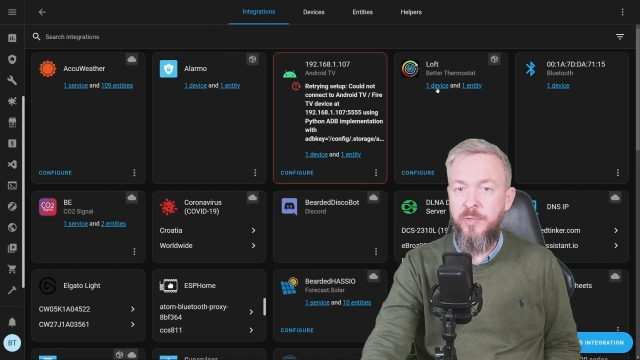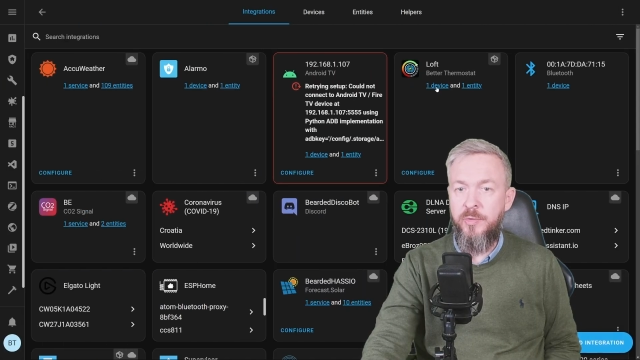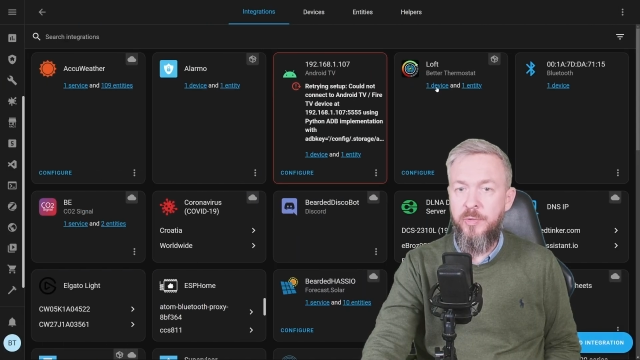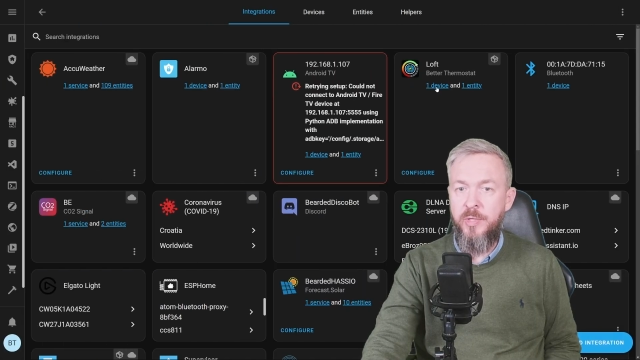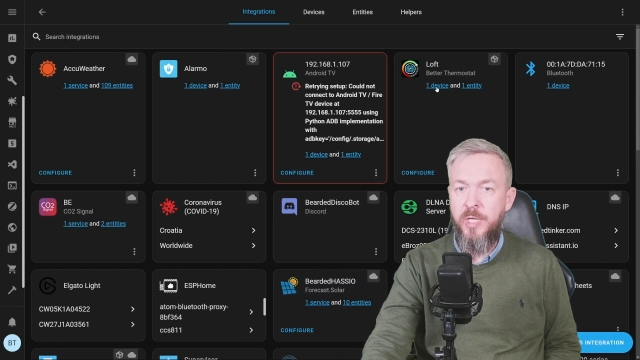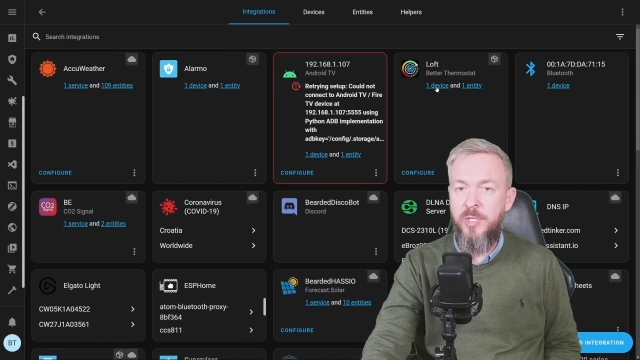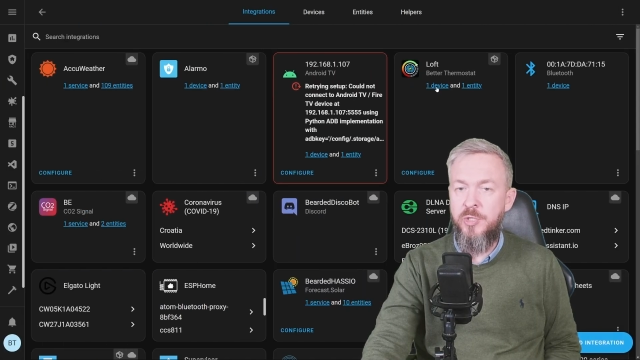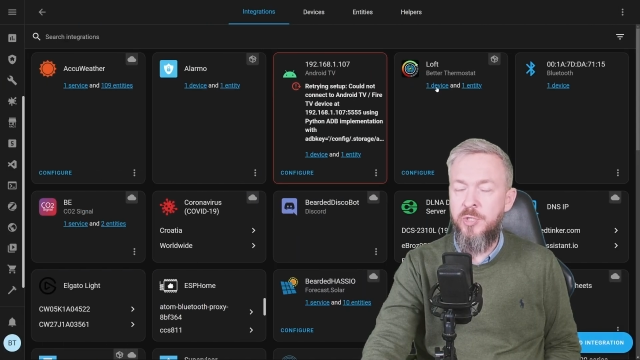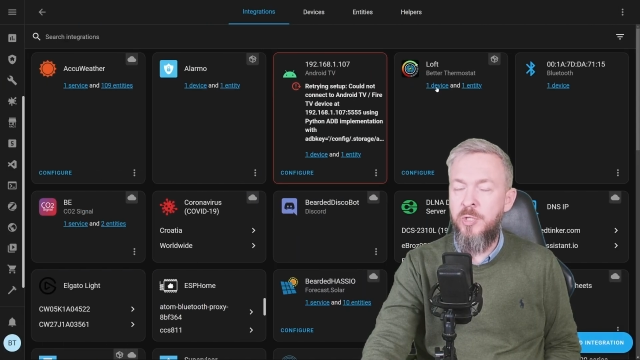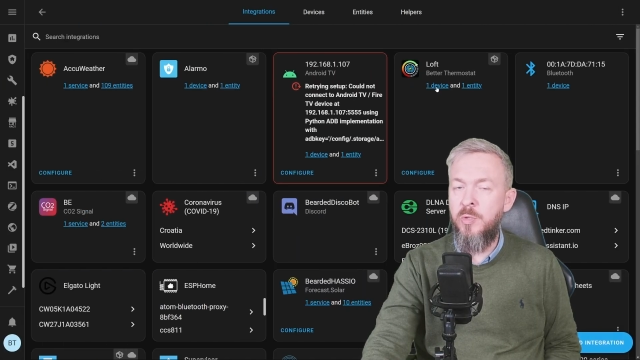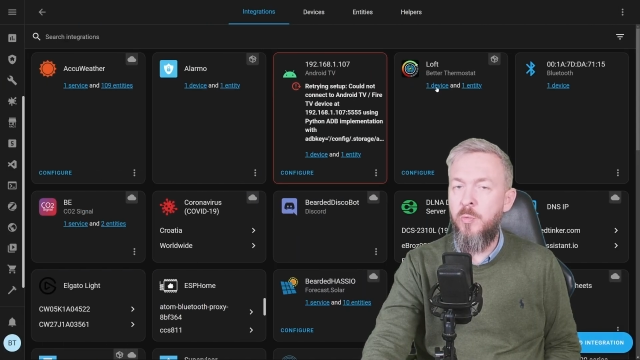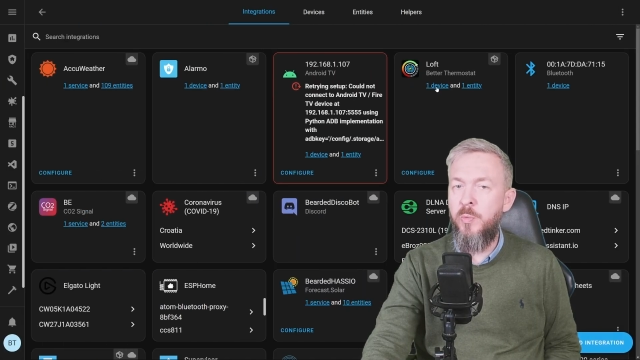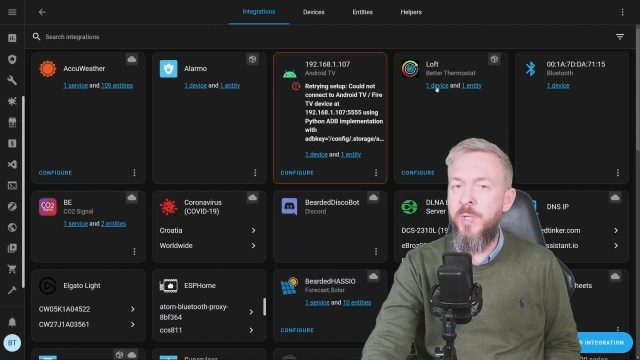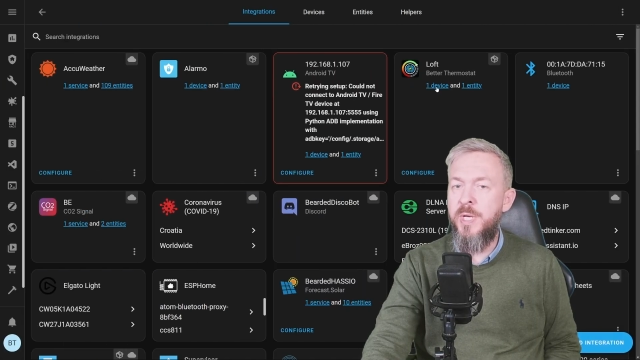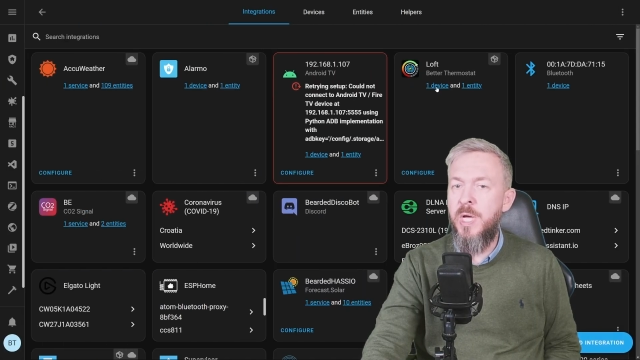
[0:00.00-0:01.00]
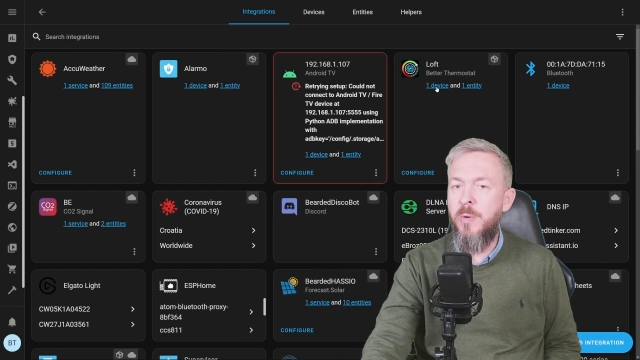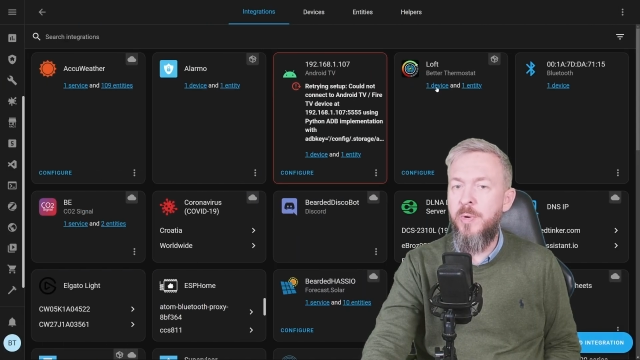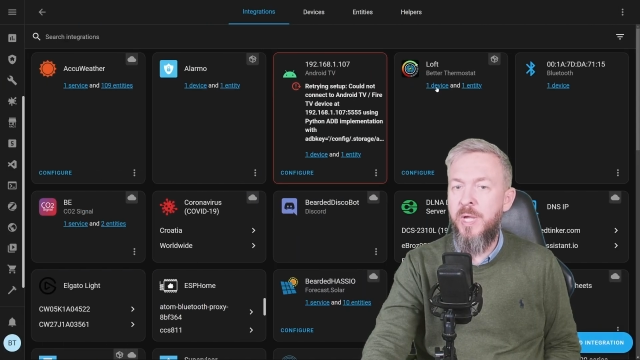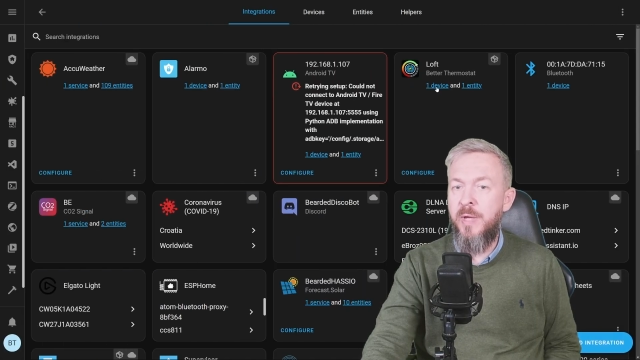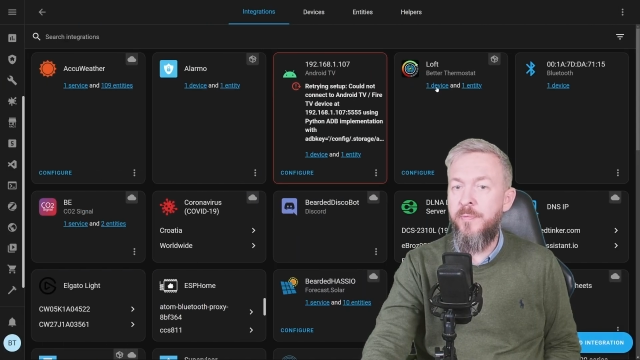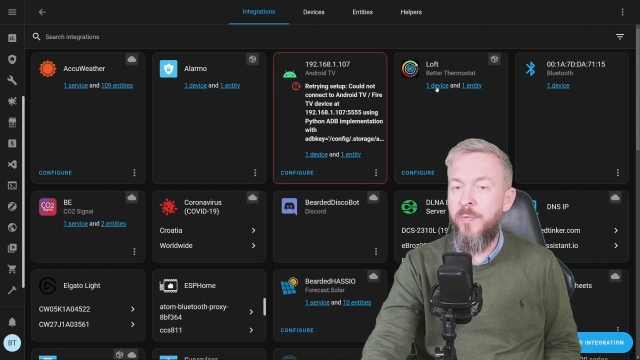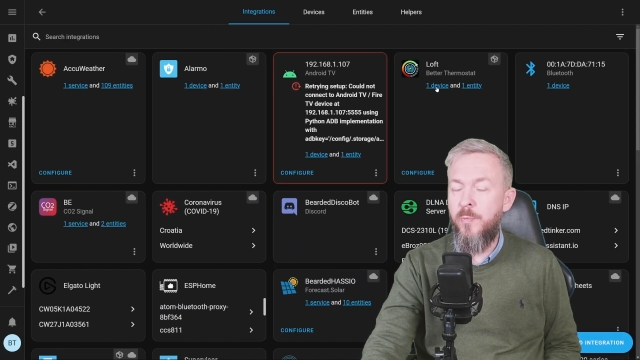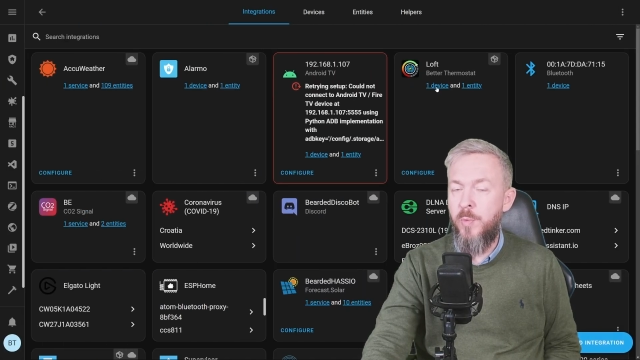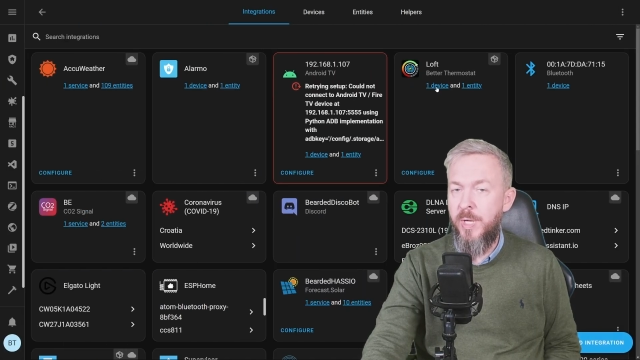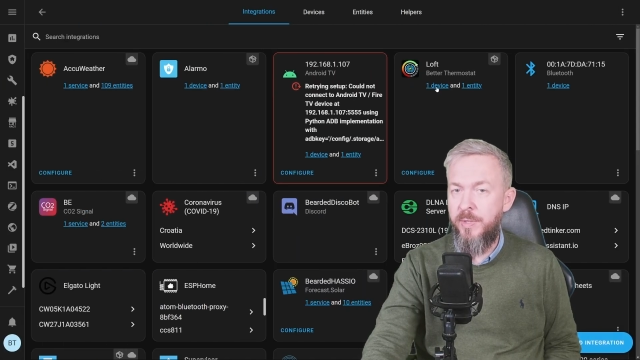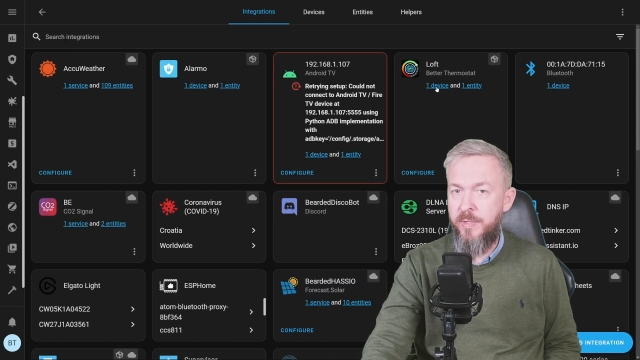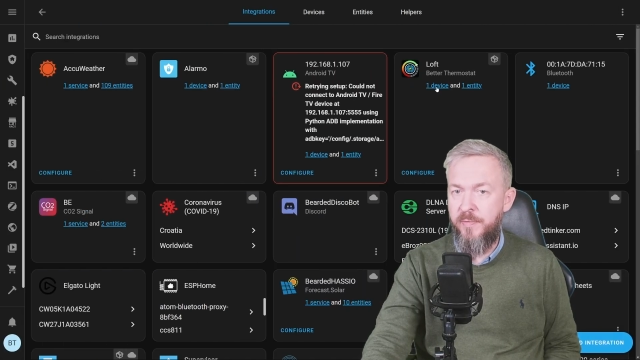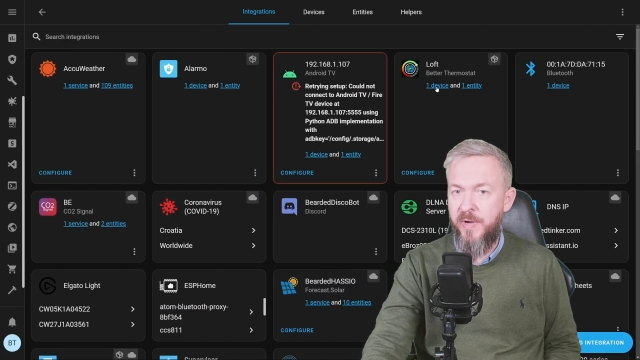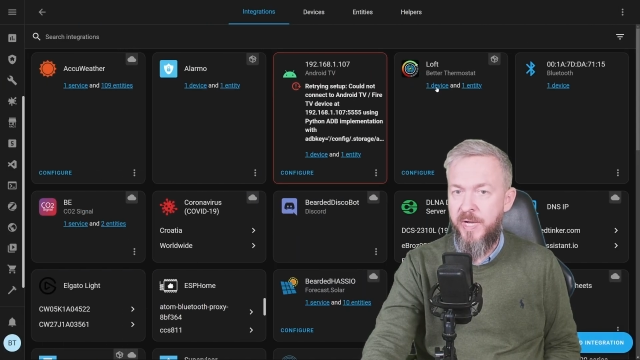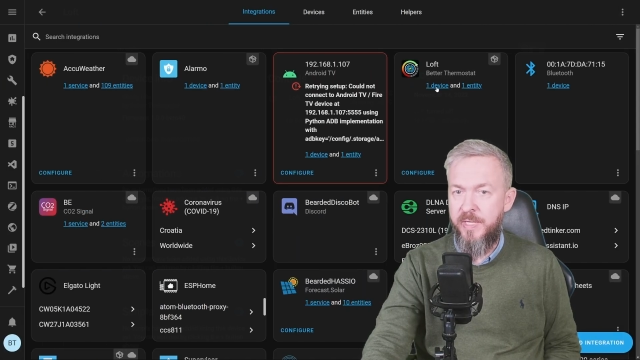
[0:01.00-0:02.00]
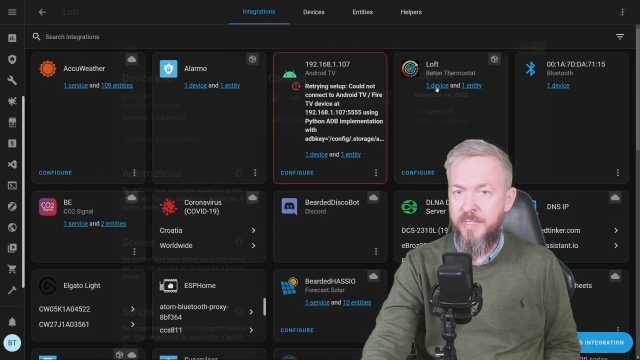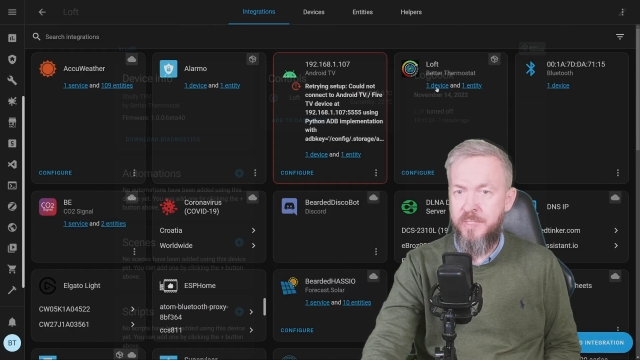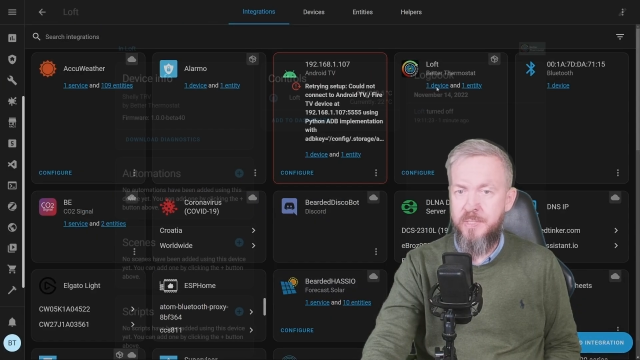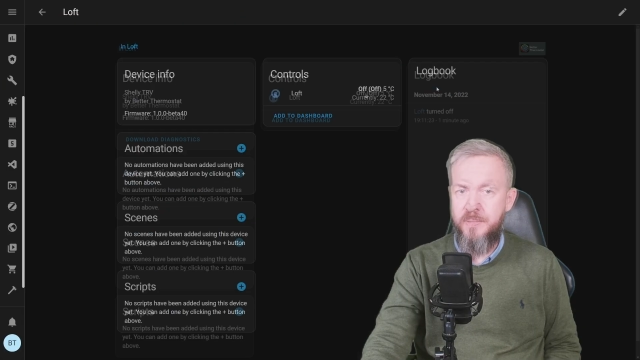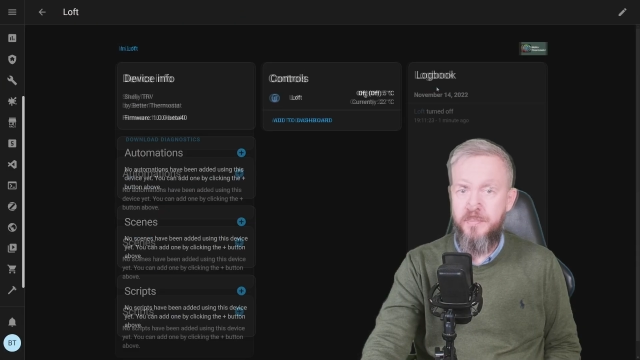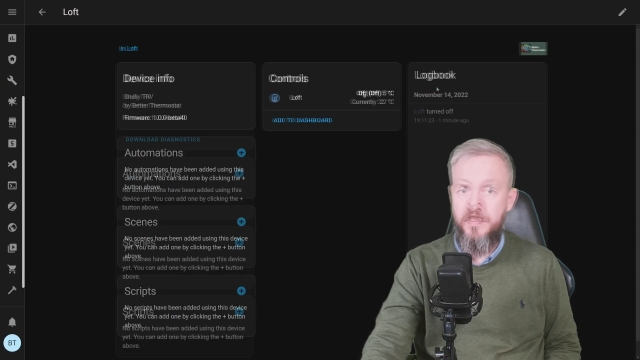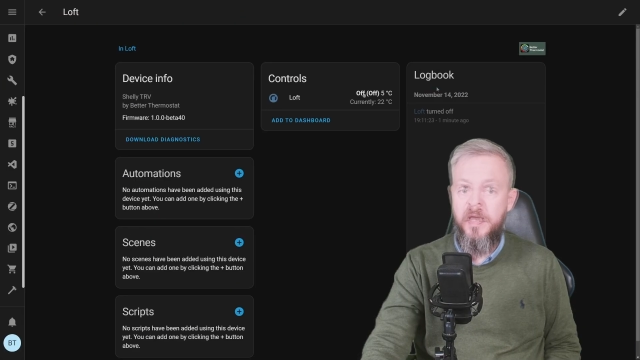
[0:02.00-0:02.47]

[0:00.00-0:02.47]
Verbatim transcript: integration, we now have one device.